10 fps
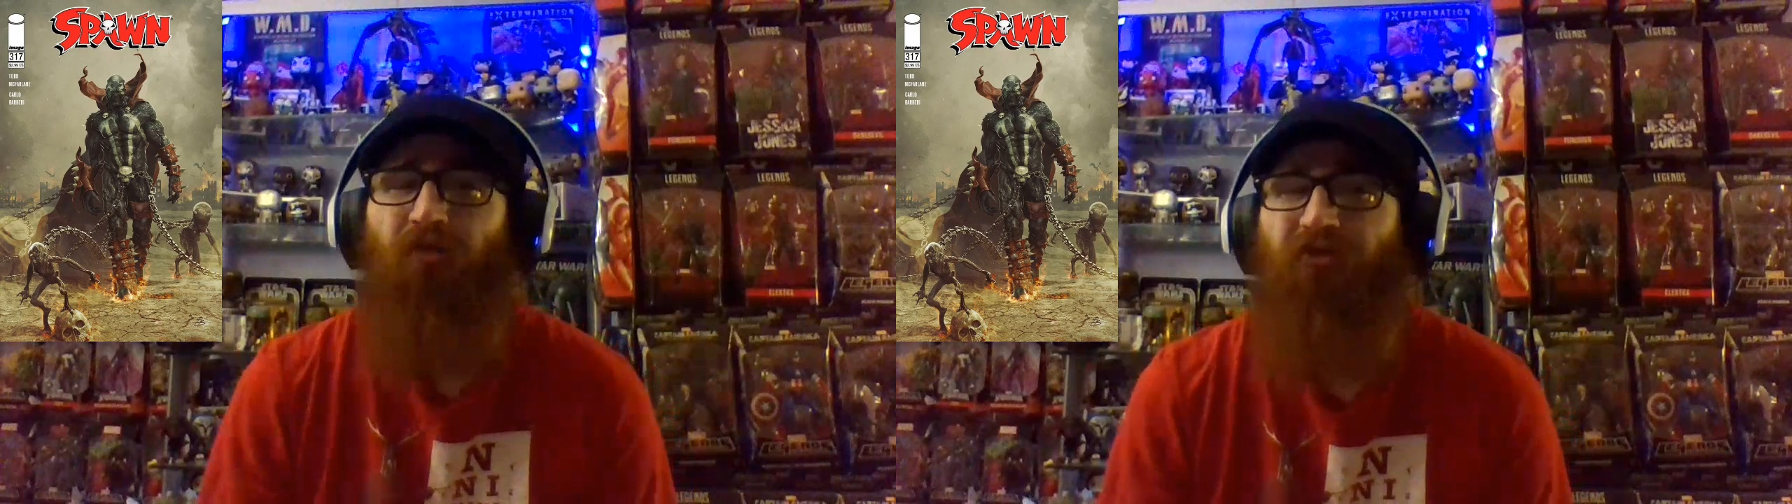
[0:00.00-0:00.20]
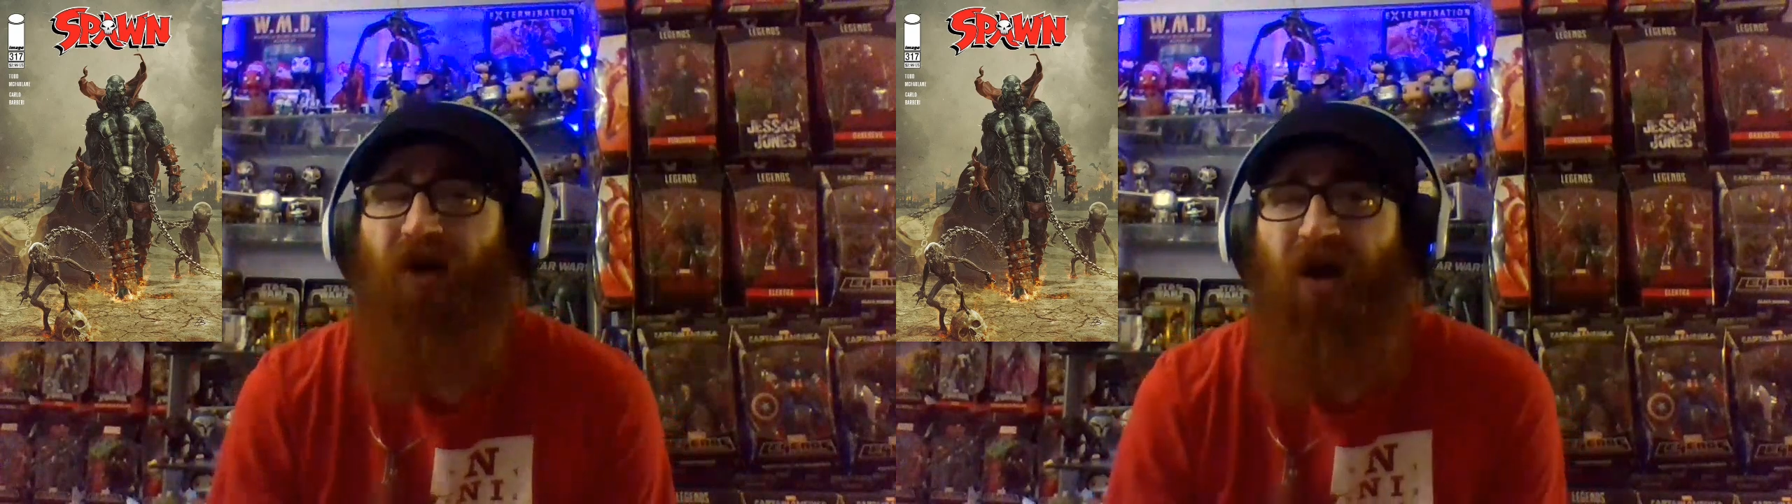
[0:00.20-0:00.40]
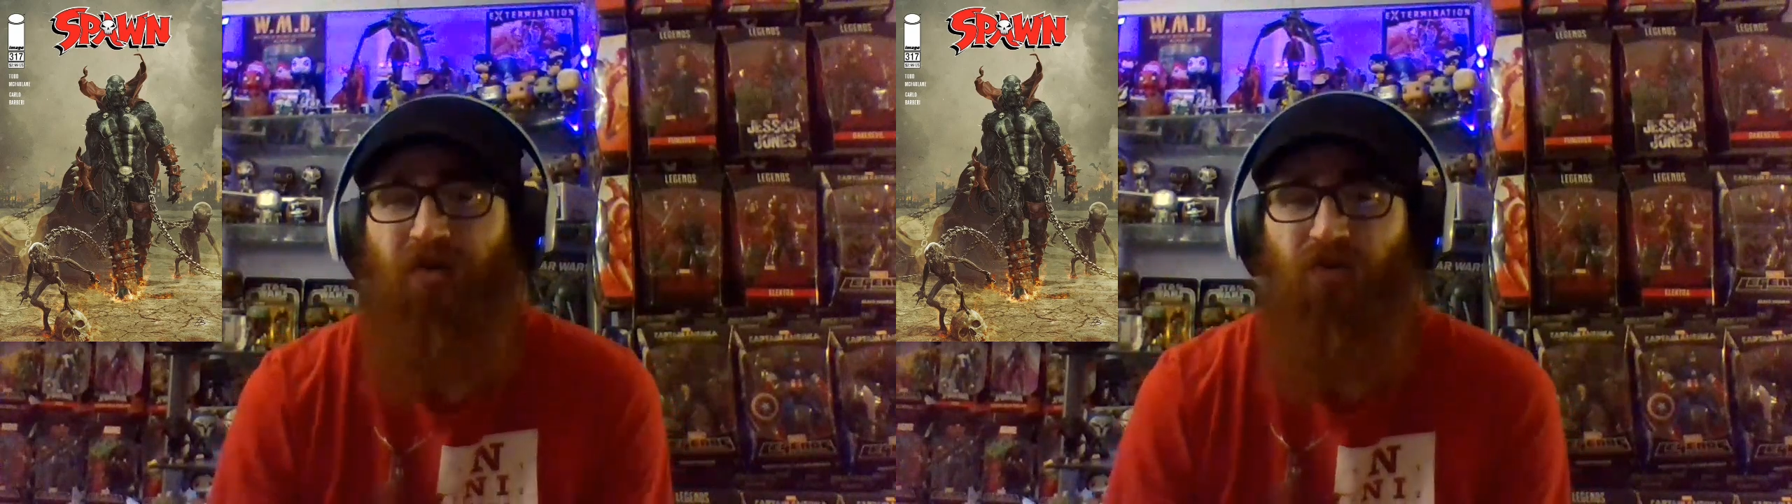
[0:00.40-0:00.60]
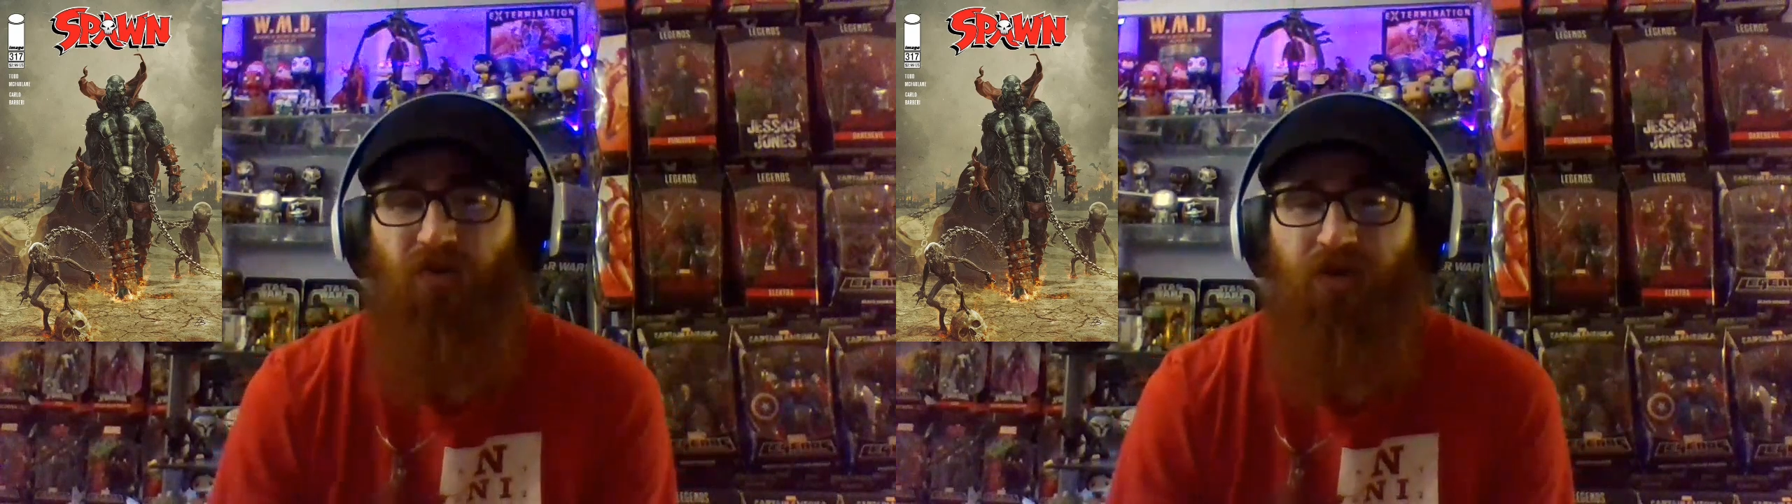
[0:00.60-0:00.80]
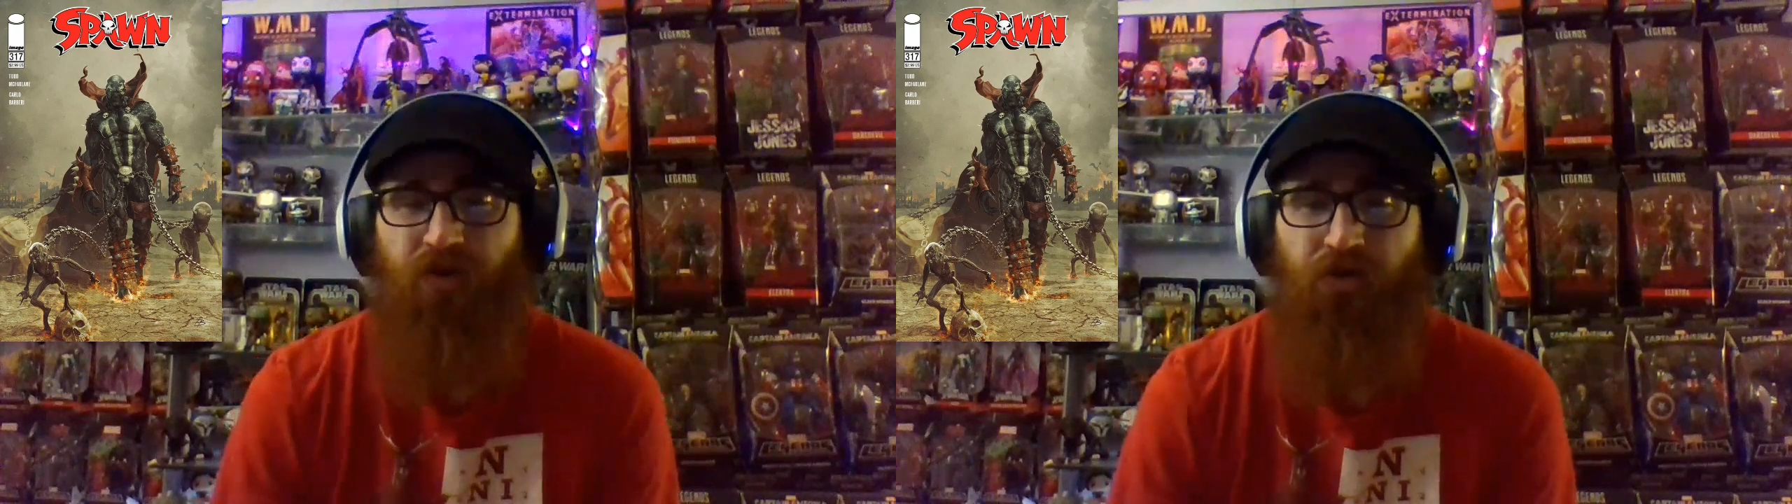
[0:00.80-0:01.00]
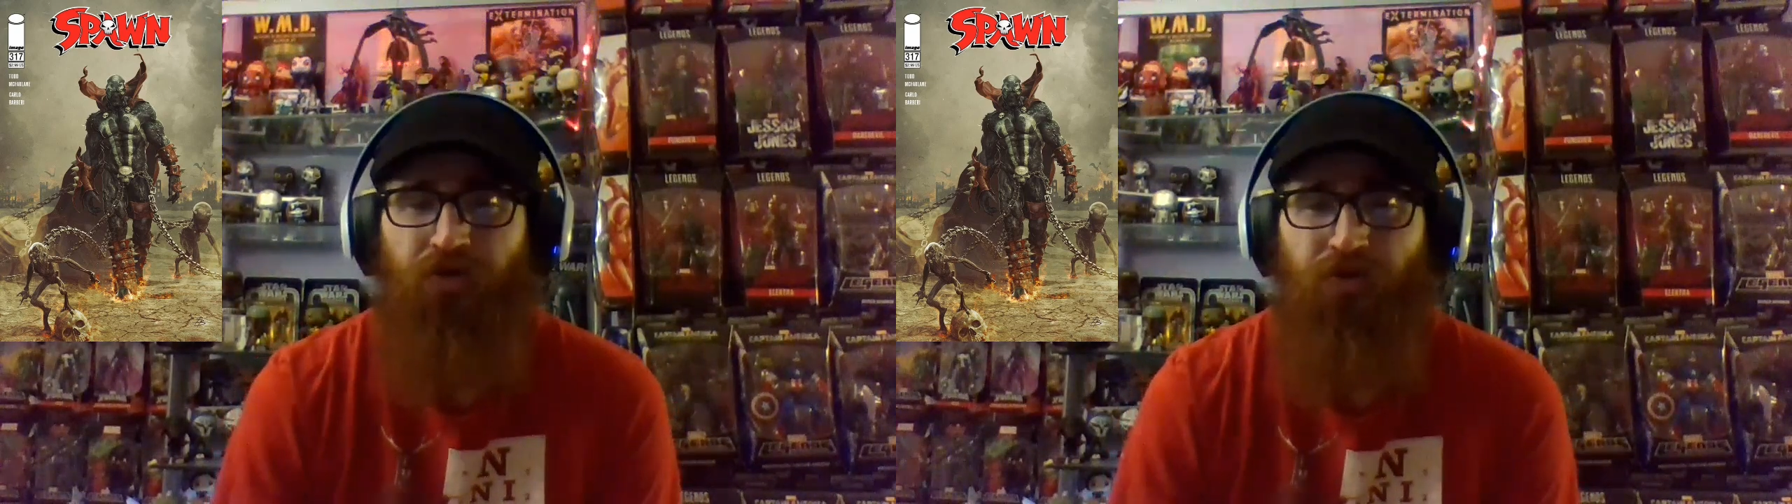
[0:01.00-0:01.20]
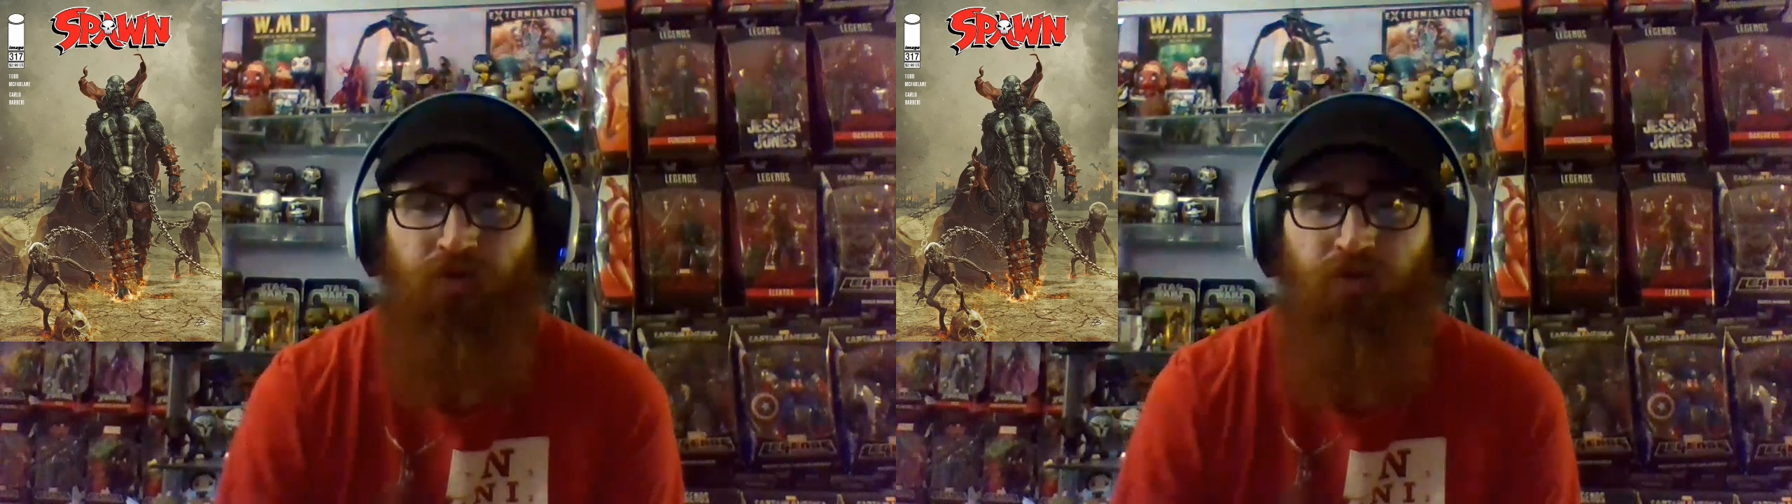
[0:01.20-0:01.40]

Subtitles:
final issue,